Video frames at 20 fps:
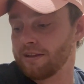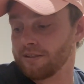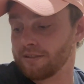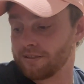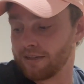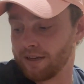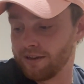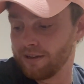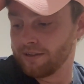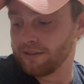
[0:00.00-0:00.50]

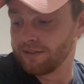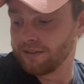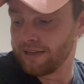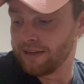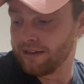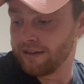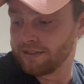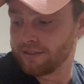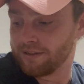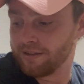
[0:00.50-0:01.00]
So,
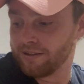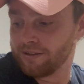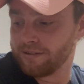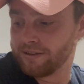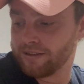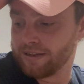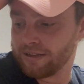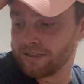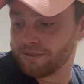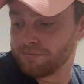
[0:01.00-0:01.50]
yeah, so the
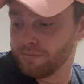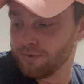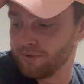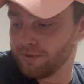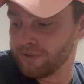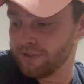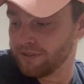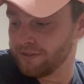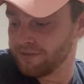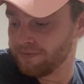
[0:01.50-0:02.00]
next
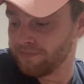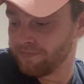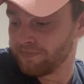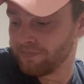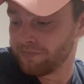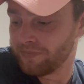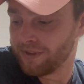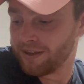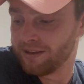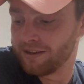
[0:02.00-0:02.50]
morning,
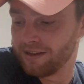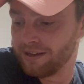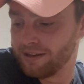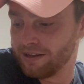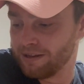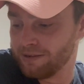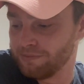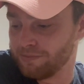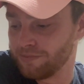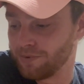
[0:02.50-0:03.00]
I